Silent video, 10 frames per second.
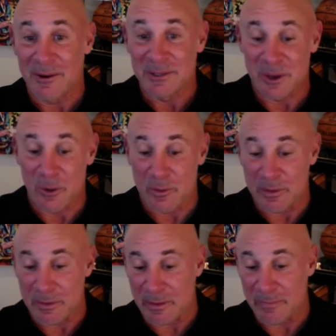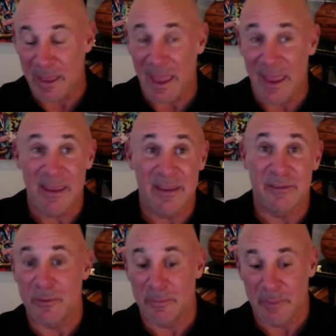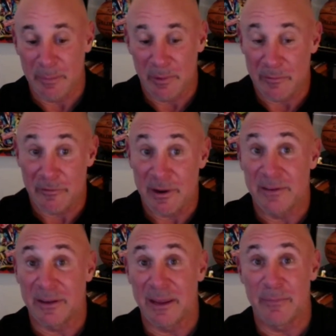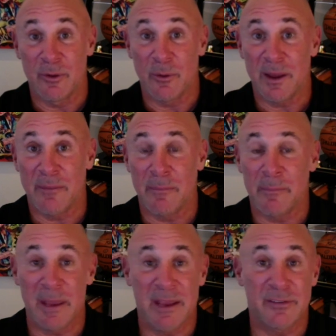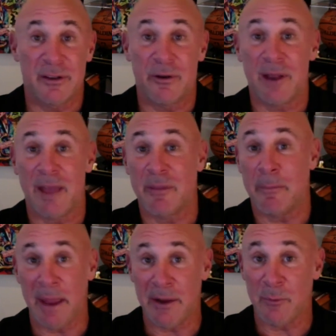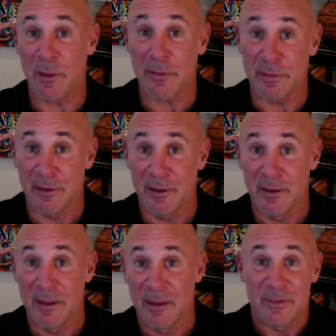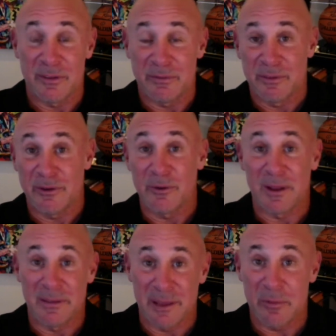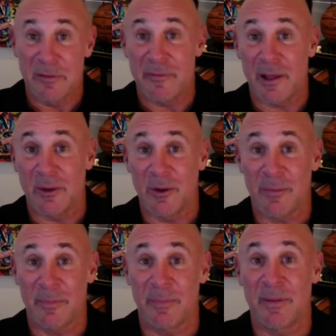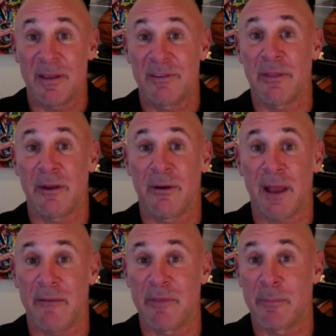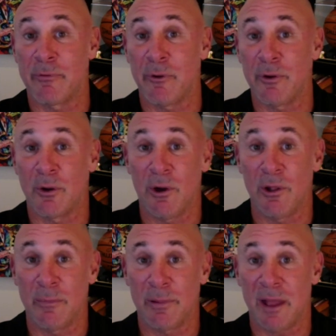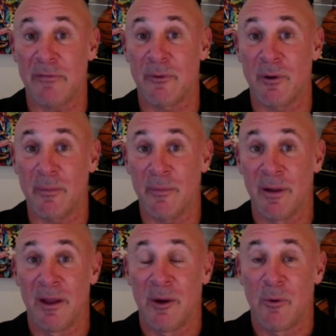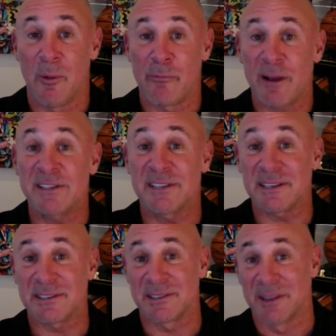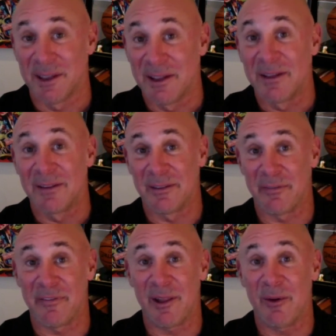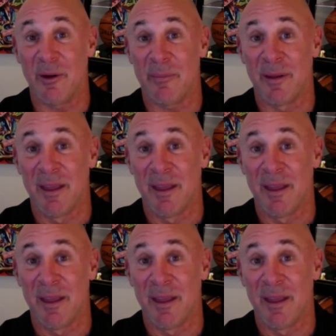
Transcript: So A is people are afraid to keep doing it. B is they don't have the bandwidth to continually follow up, and so they don't have the protocol or platform or process to follow up.